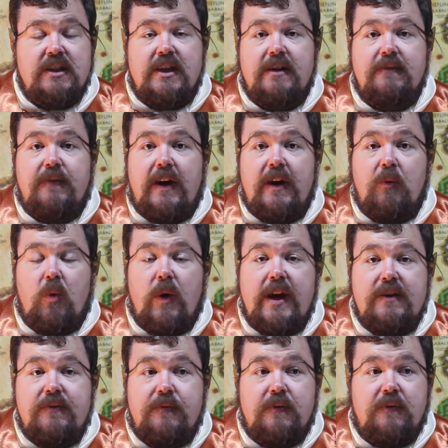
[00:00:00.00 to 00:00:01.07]
If I
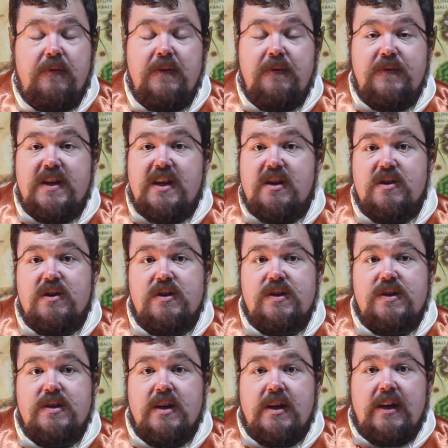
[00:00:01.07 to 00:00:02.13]
wait for 50
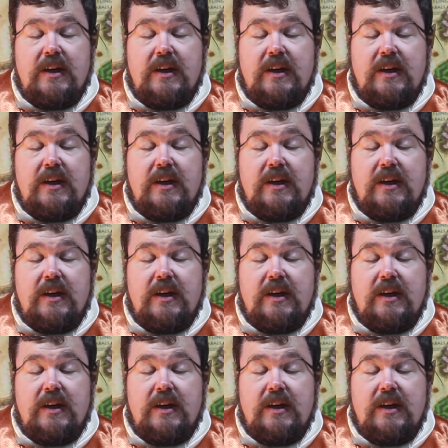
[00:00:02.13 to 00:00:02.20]
years,